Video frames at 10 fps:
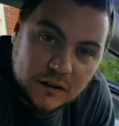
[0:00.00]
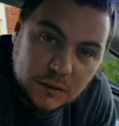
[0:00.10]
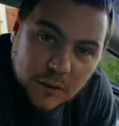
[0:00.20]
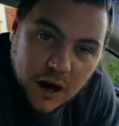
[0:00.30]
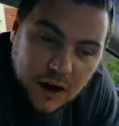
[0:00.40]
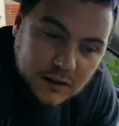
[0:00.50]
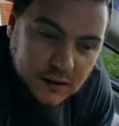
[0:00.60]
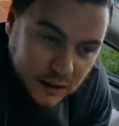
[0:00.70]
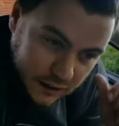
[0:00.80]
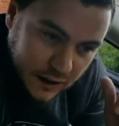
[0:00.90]
in the
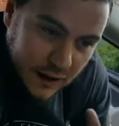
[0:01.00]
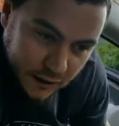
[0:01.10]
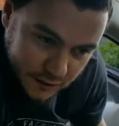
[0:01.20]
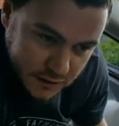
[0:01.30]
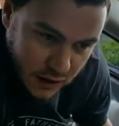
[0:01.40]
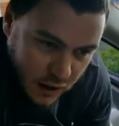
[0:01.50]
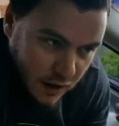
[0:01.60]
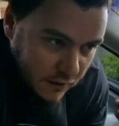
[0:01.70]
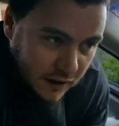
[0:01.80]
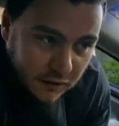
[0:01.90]
box in the house.
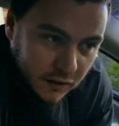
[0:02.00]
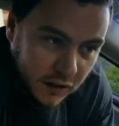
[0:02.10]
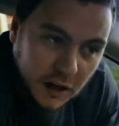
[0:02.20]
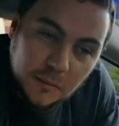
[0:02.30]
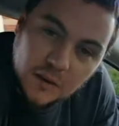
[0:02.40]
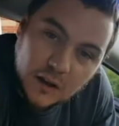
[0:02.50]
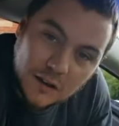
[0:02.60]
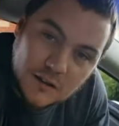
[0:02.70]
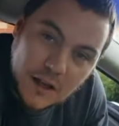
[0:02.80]
I've had it for a couple years.